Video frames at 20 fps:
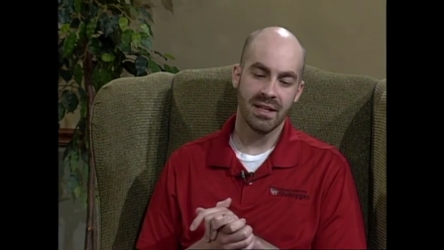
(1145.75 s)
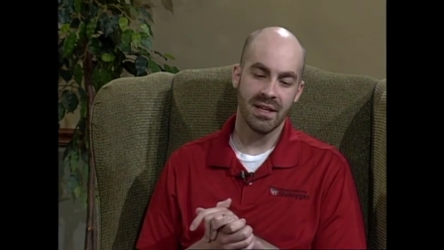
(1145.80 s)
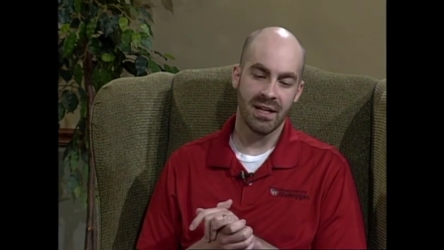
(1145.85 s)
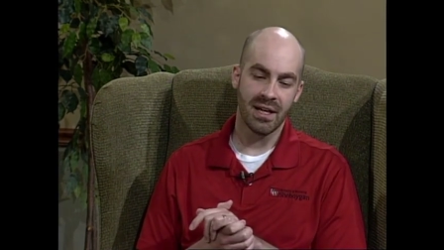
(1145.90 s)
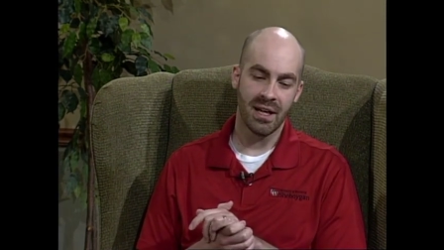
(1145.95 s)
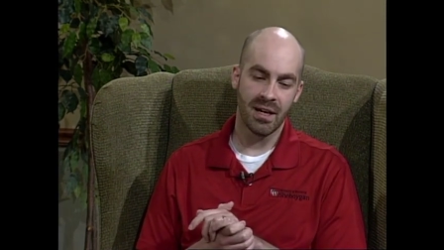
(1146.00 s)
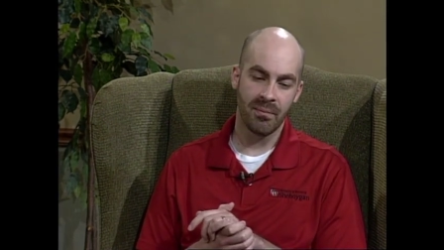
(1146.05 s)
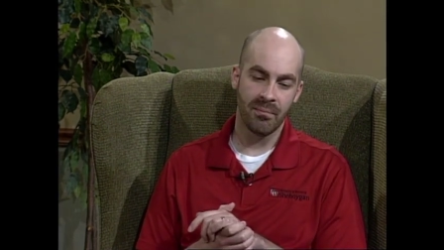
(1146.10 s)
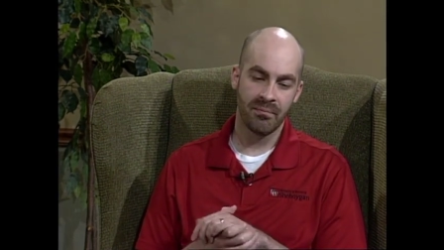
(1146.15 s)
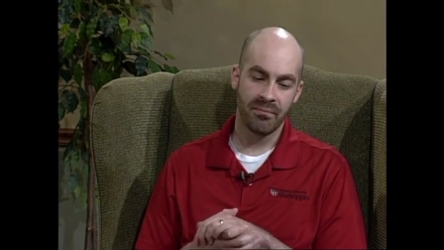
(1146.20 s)

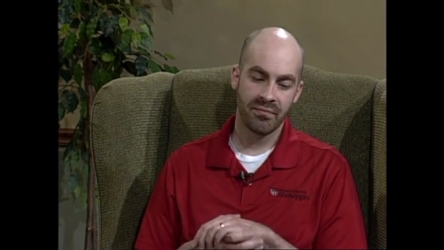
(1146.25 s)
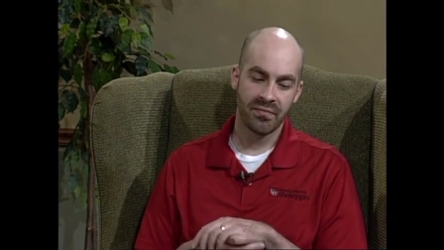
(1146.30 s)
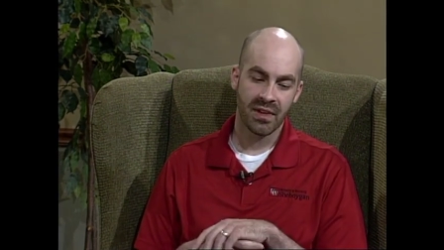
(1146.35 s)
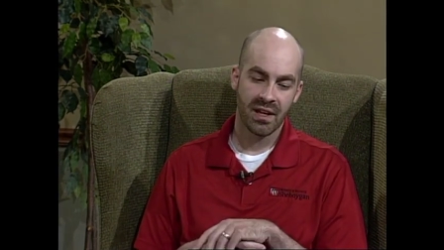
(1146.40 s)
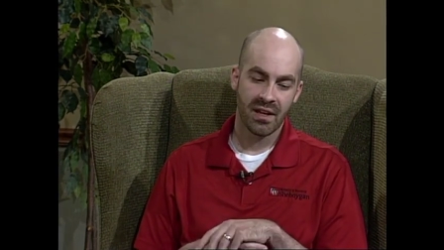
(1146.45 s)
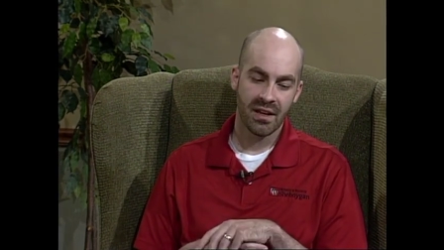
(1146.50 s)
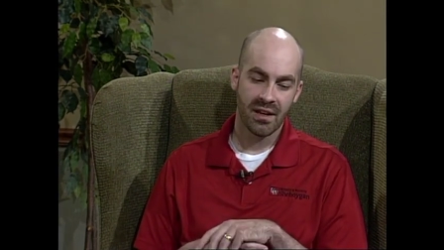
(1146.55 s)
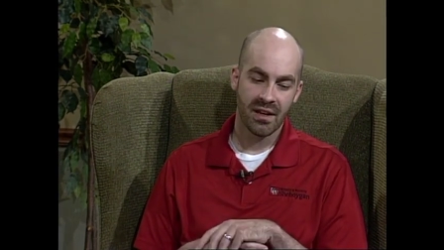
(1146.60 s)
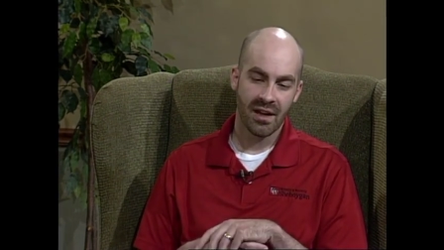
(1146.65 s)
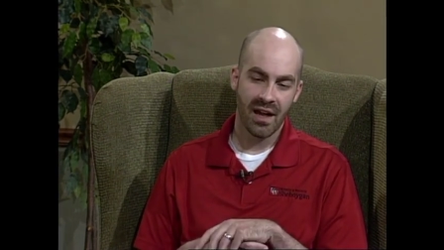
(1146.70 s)
Um,
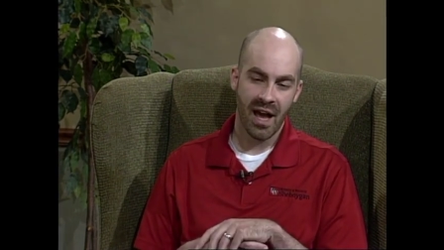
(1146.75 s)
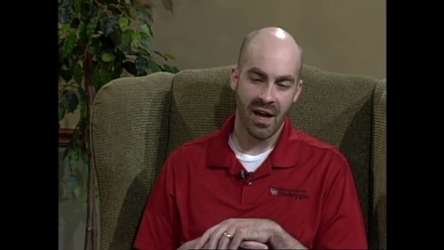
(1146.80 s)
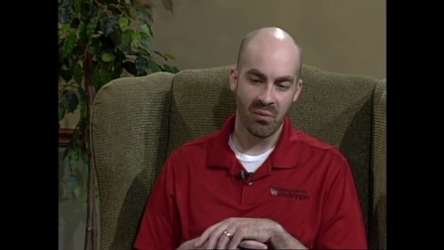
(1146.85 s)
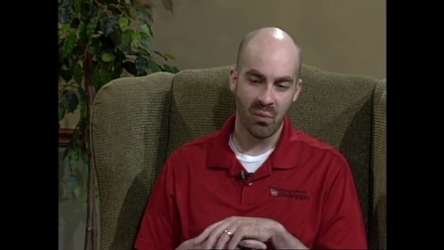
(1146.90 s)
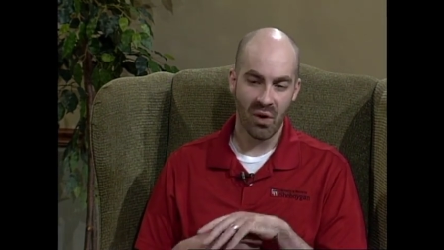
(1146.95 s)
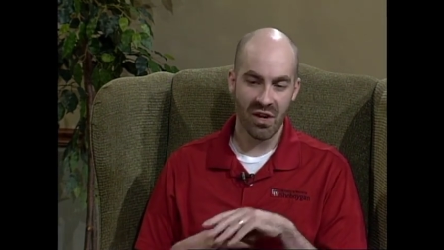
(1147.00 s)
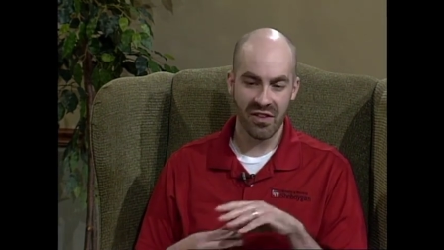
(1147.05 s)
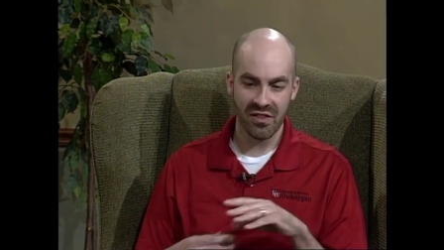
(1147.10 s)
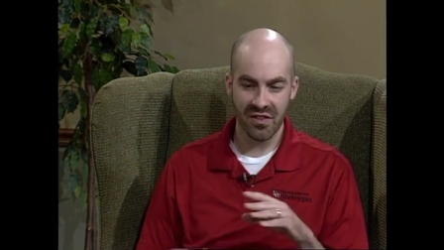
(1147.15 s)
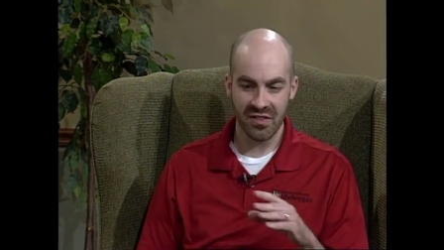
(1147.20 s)
and
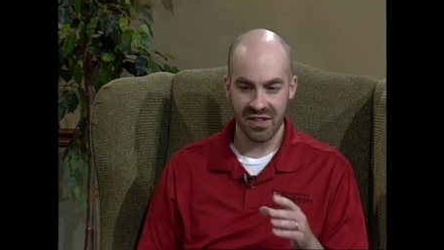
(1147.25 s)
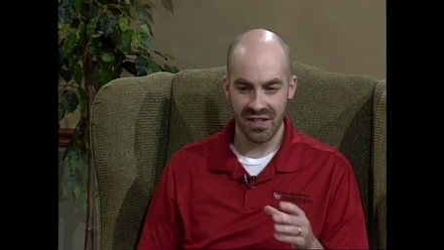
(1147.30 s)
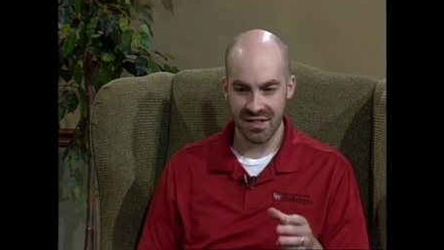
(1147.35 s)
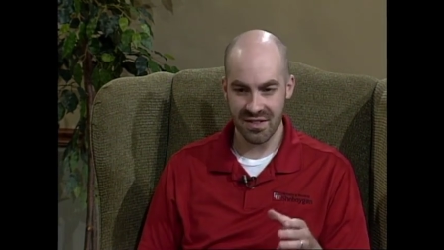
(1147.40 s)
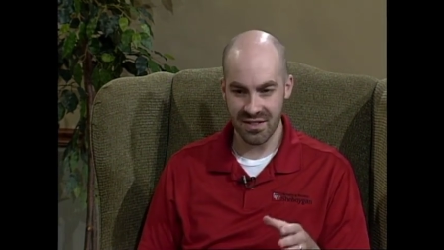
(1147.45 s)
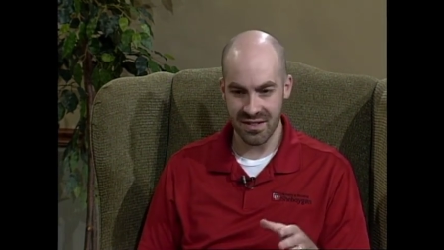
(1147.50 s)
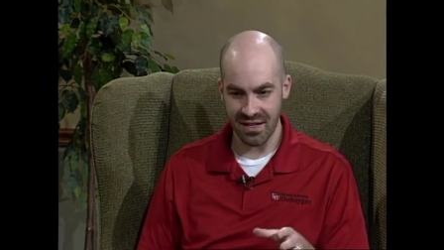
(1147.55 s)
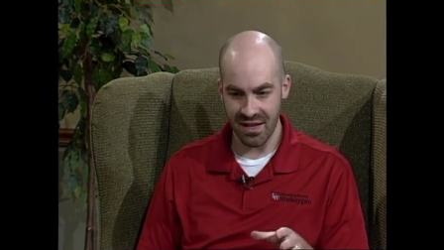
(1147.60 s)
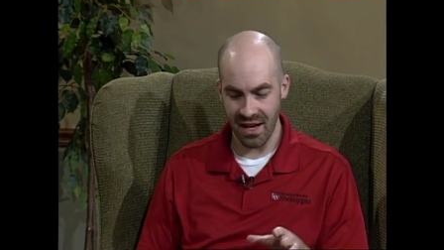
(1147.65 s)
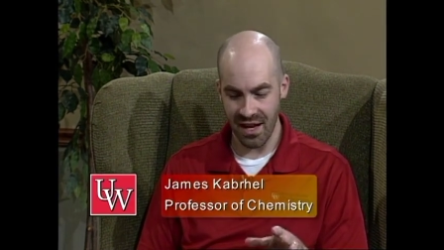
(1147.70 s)
one of the
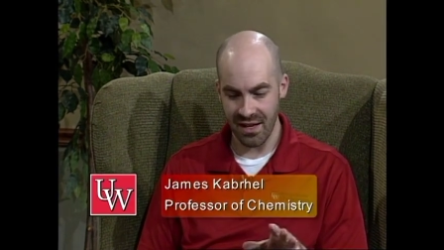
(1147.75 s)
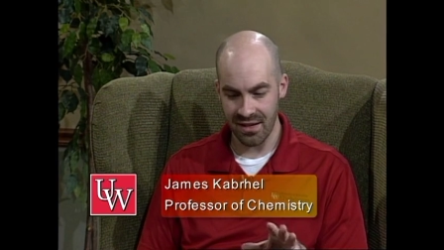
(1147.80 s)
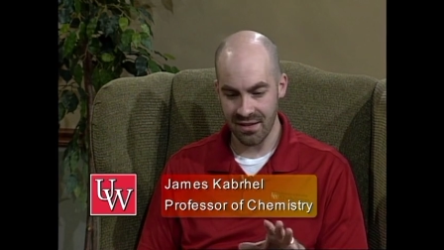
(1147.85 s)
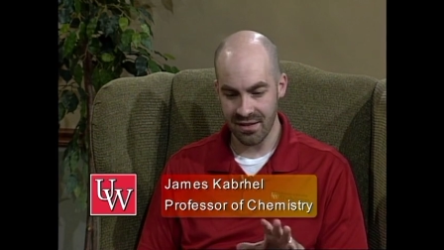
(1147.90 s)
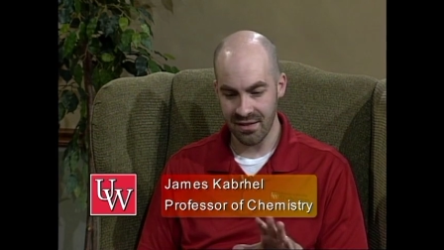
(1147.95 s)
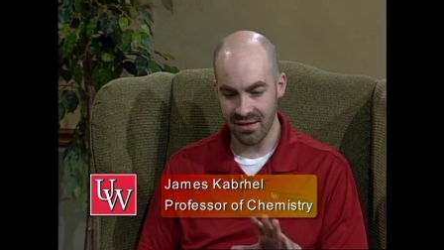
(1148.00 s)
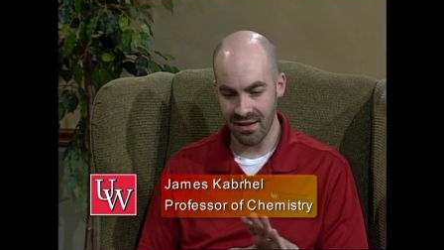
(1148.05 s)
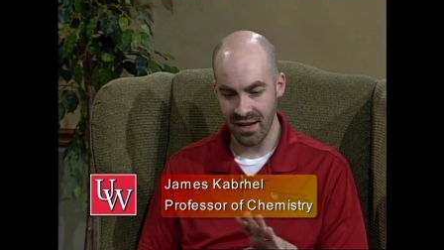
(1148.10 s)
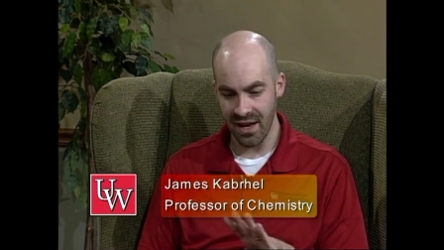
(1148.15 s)
things that,